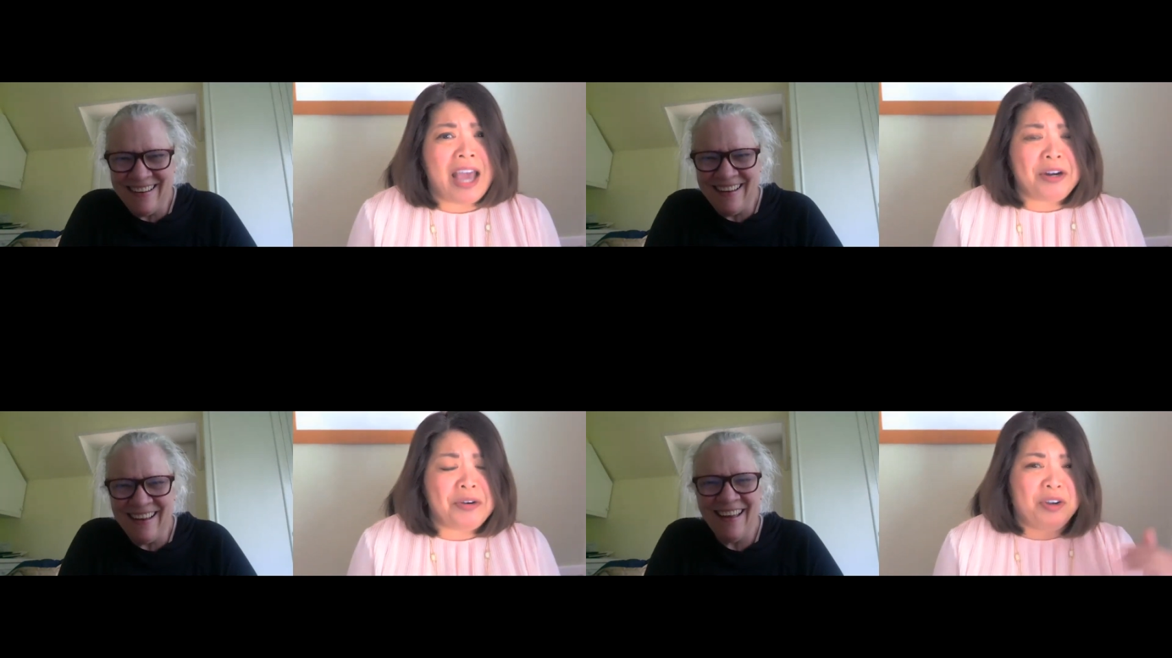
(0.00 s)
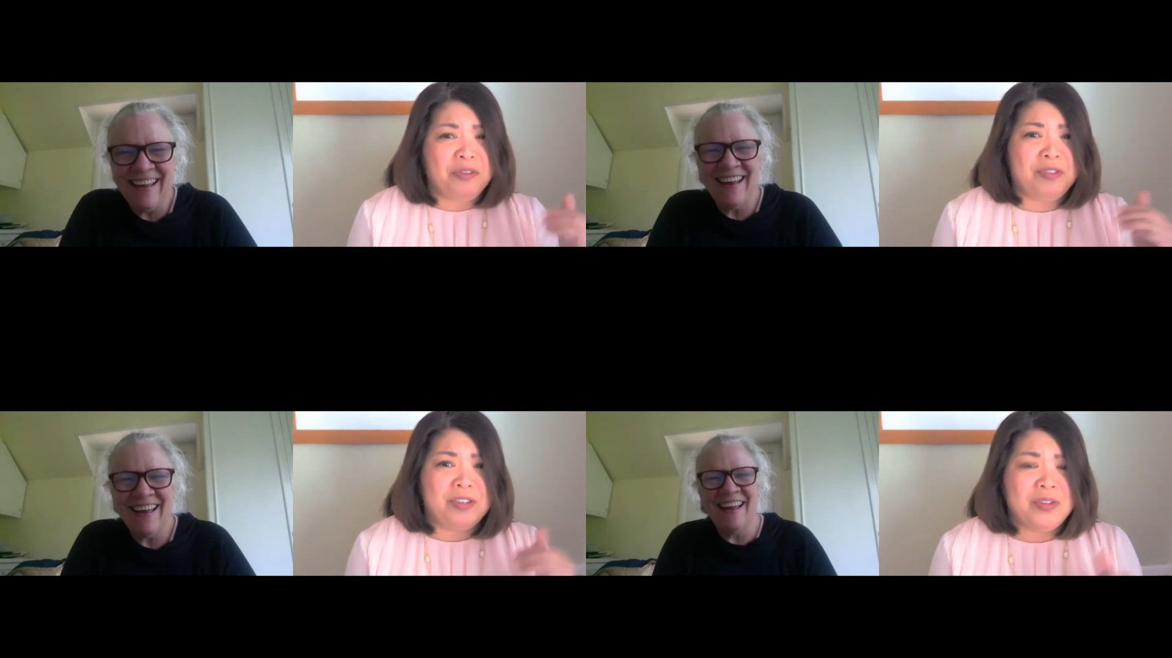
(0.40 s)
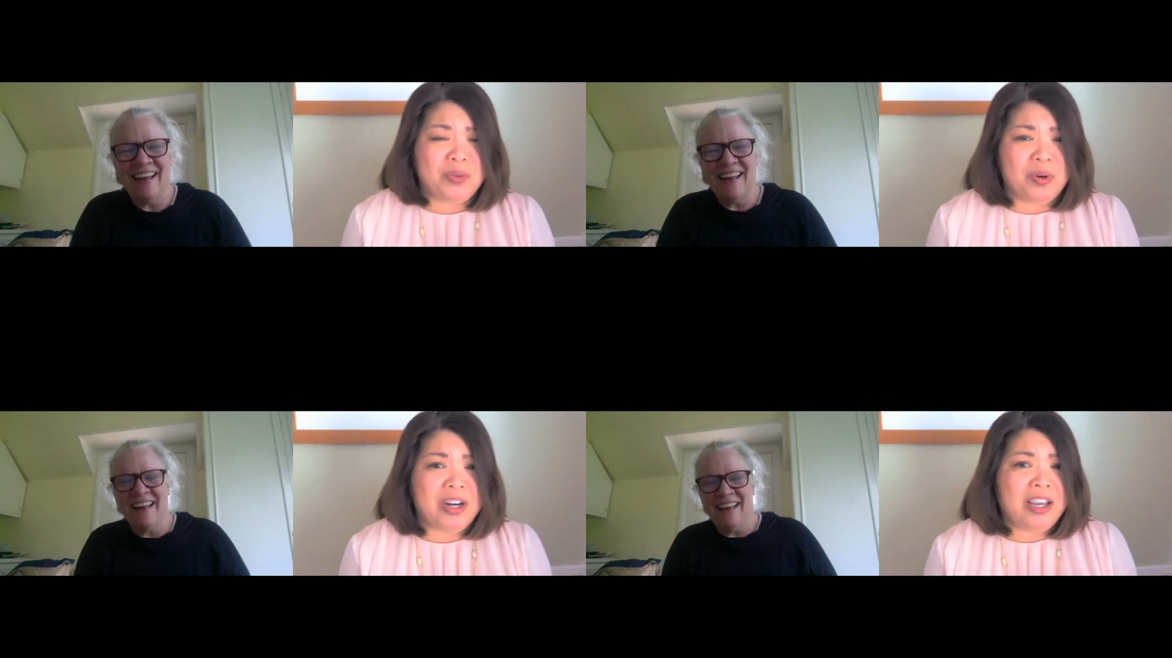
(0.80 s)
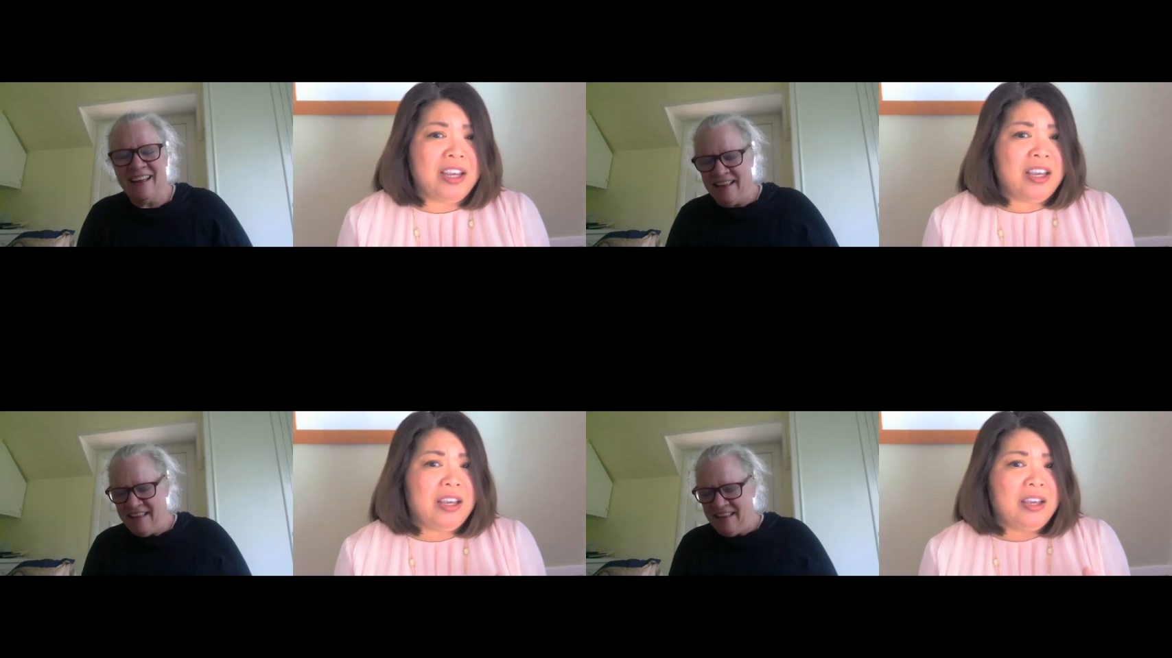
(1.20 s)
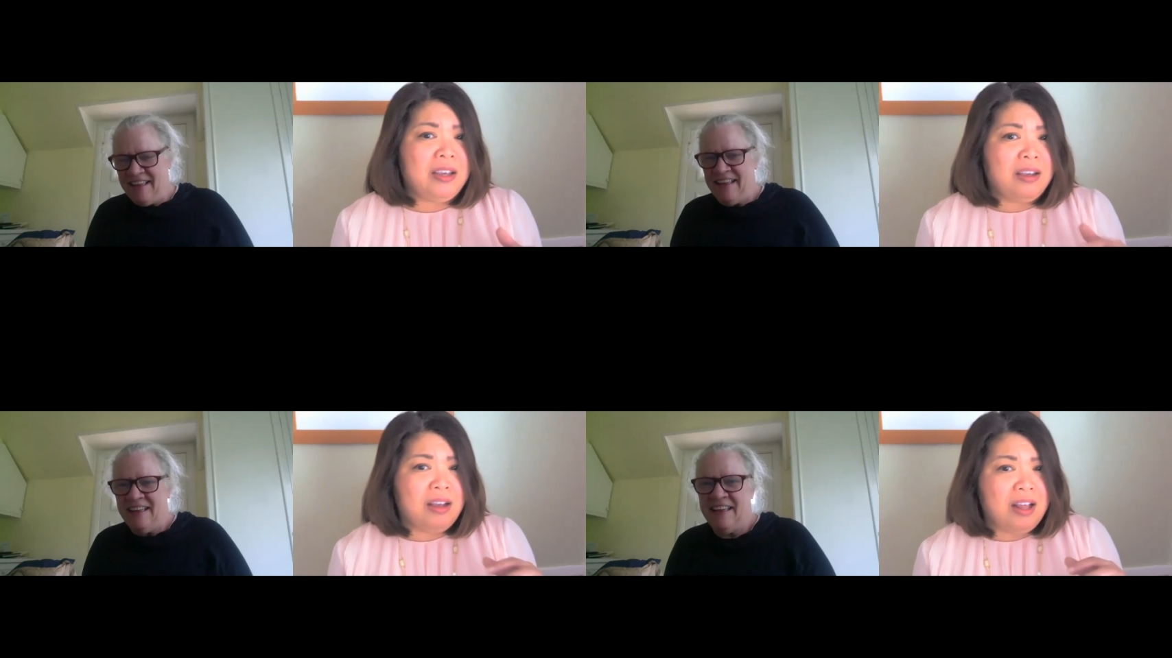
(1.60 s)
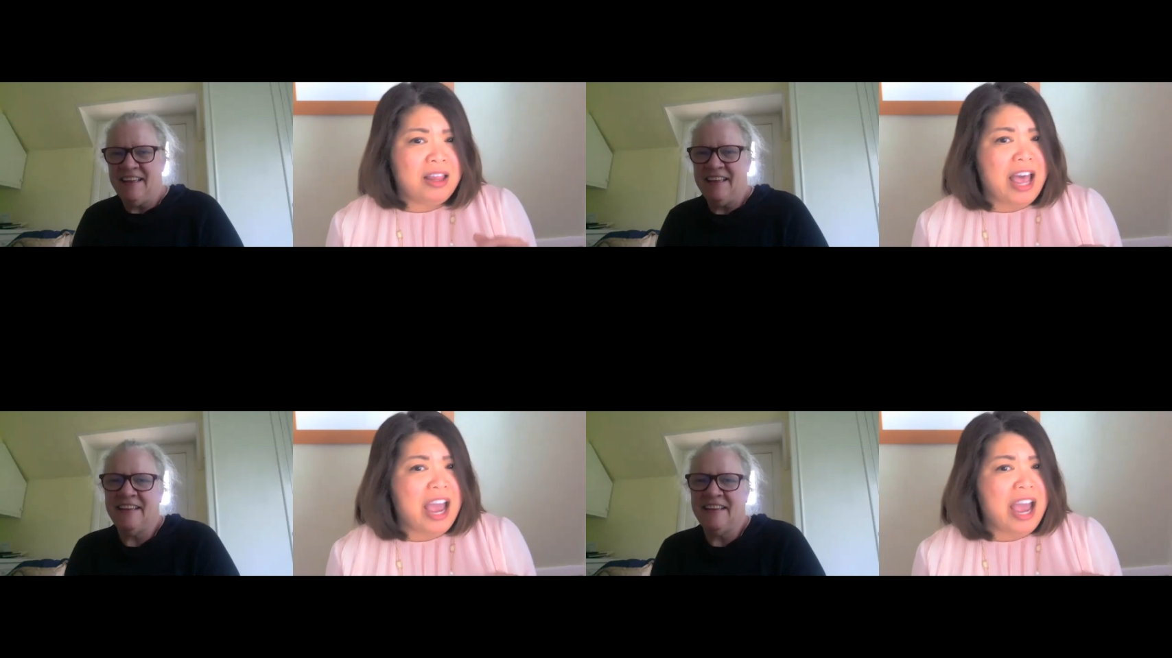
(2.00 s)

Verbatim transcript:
Speaker 1: I don't know if the story uh,